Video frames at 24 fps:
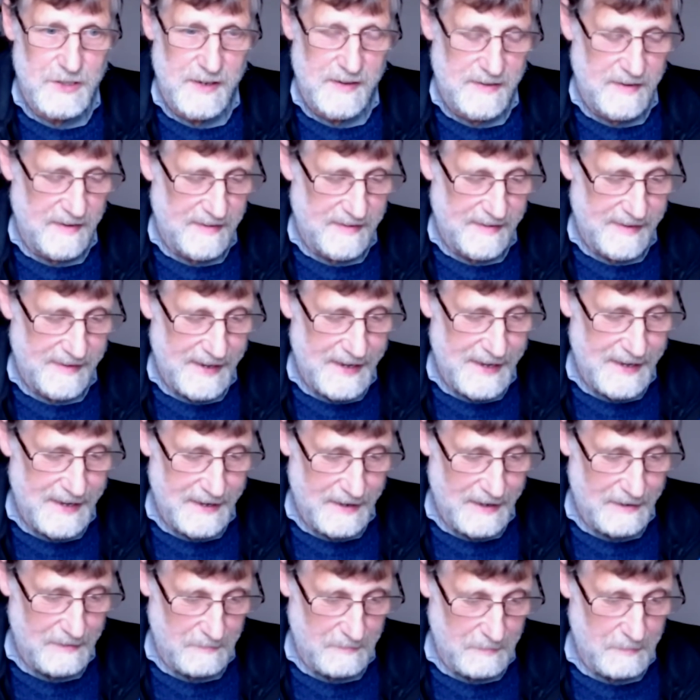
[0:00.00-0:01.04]
just
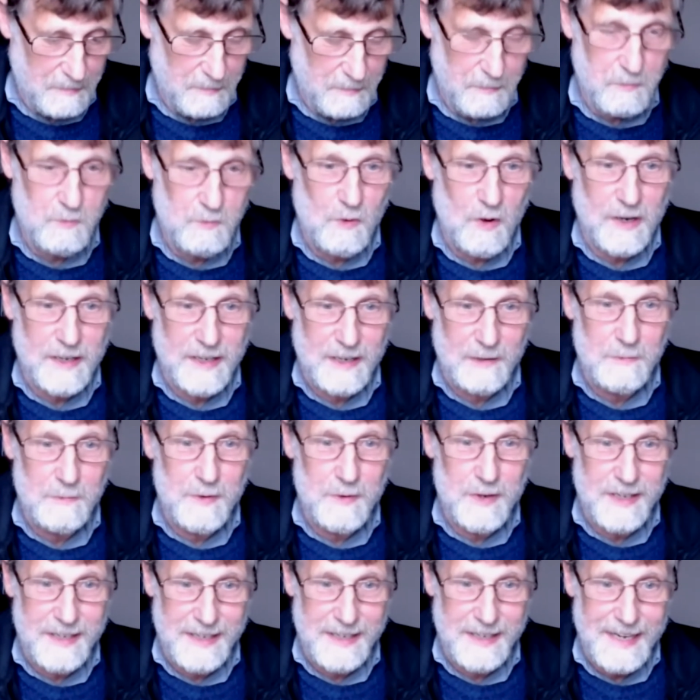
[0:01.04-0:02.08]
saying what it
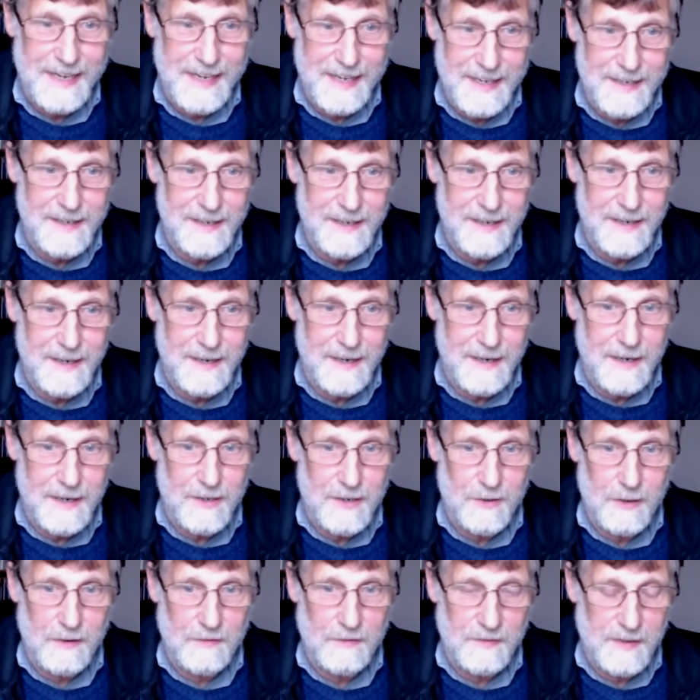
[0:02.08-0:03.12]
would take
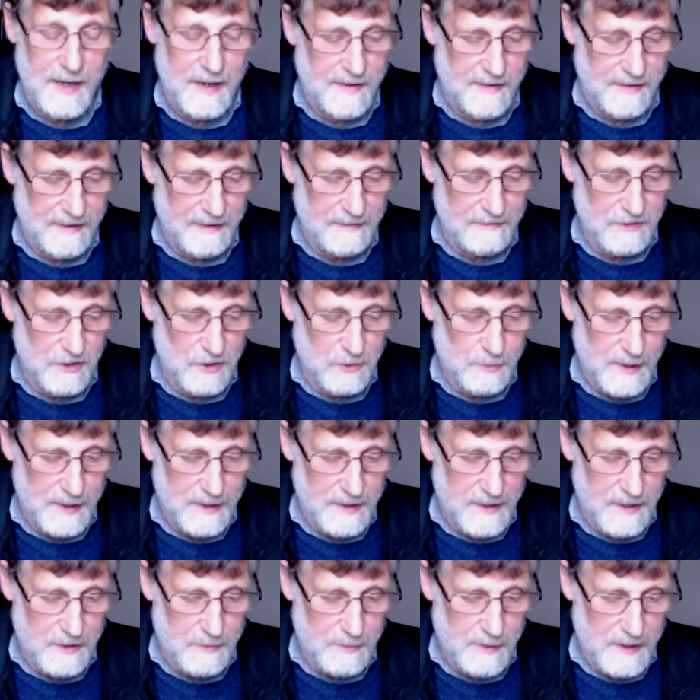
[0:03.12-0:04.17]
to have net zero
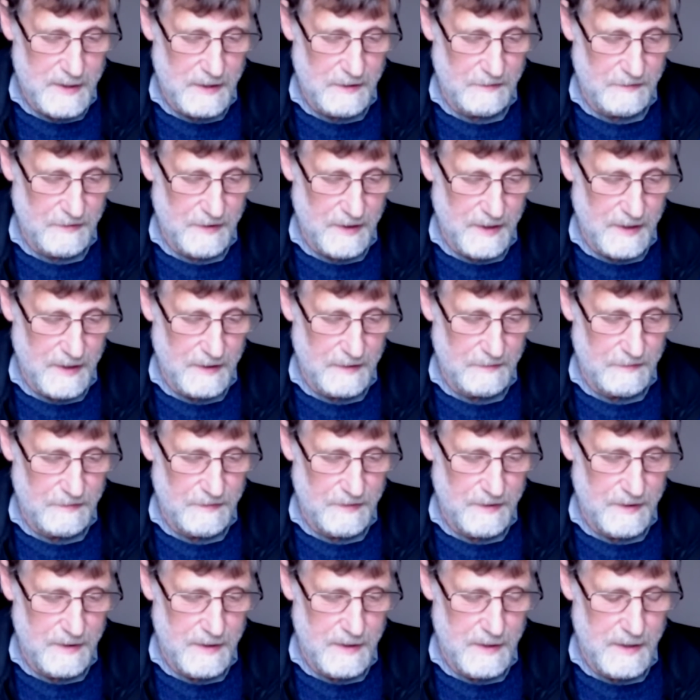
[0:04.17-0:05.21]
2025.
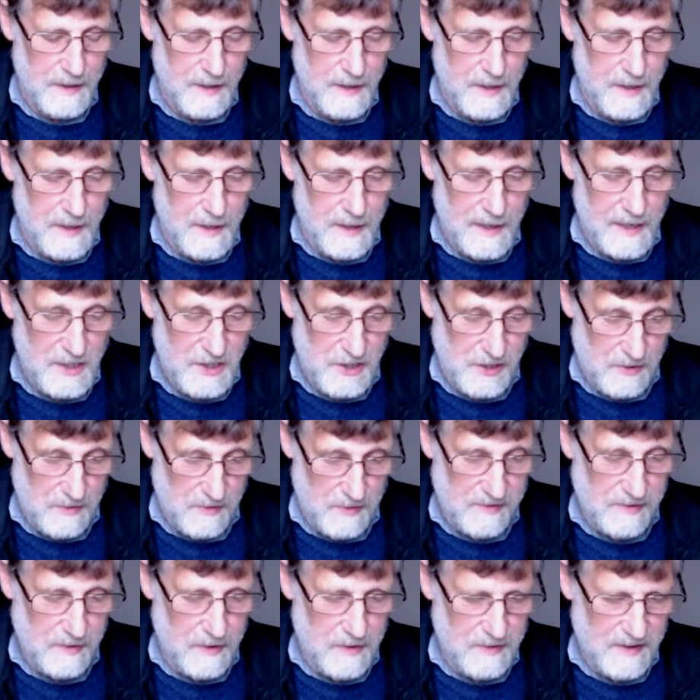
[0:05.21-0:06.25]
She goes
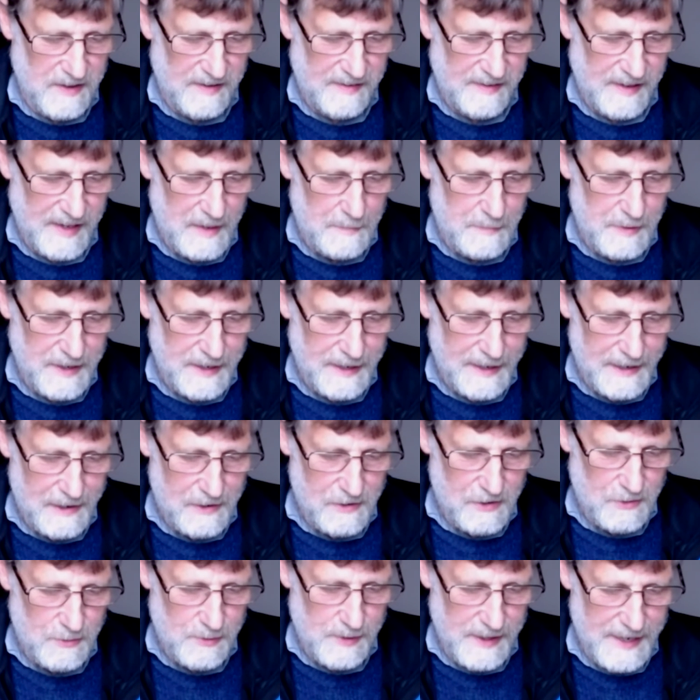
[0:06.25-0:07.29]
on to say, but how
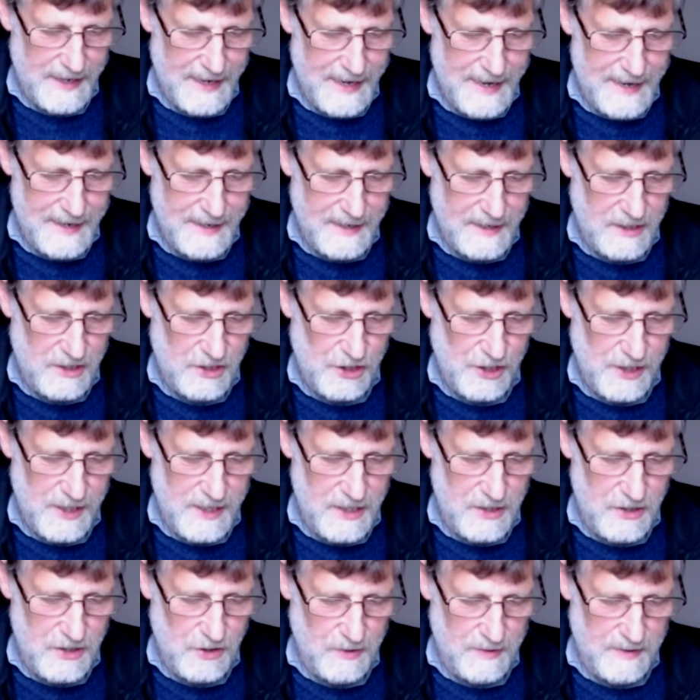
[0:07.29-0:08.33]
to enact
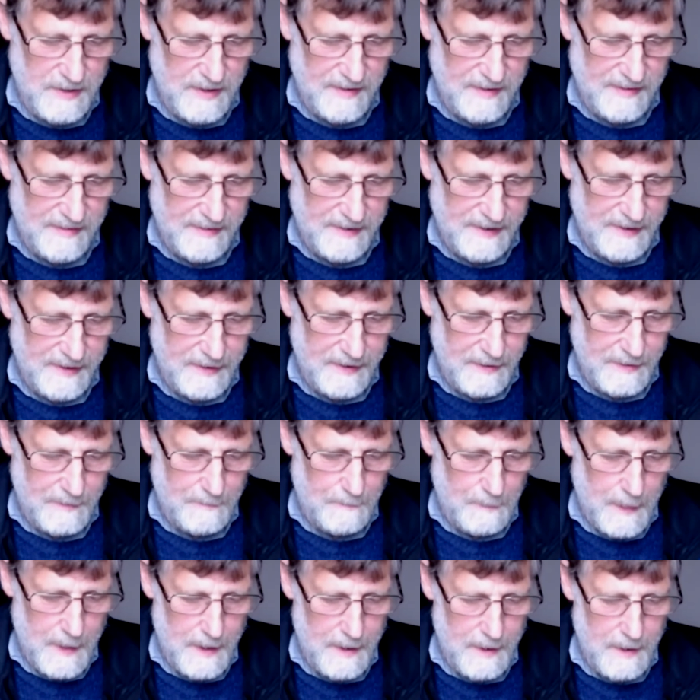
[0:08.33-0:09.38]
change on this scale?
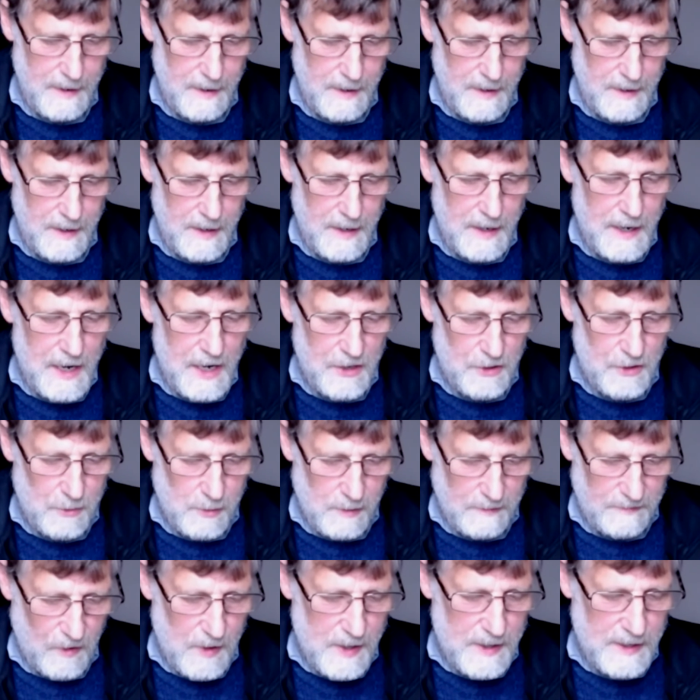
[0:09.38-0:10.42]
To
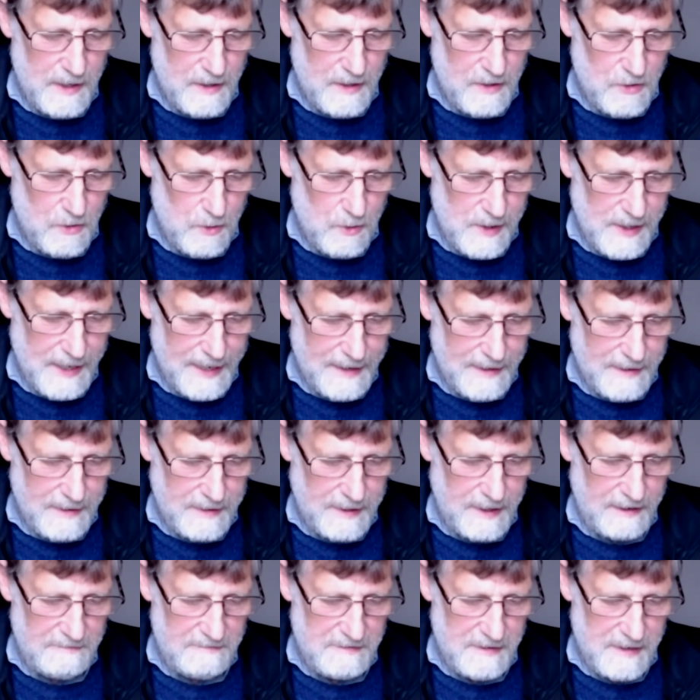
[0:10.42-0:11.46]
avoid a
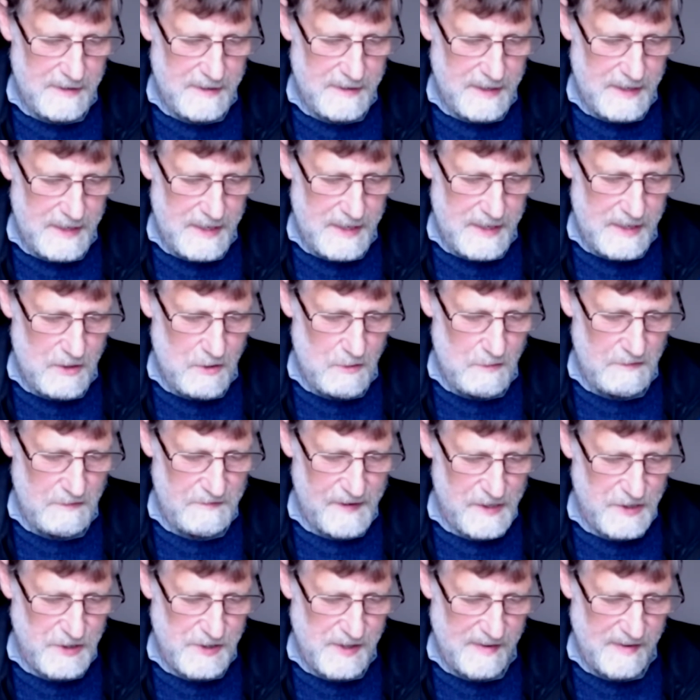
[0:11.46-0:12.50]
totalitarian
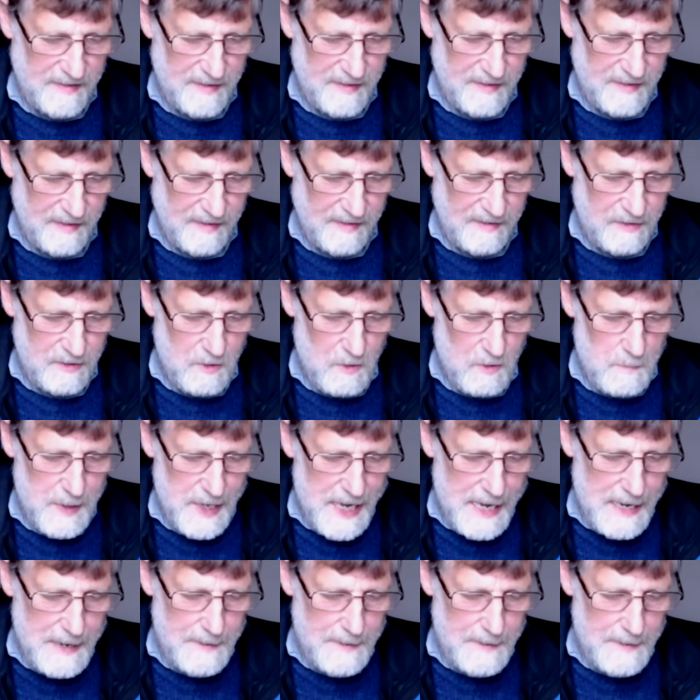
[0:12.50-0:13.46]
eco-fascist dystopia,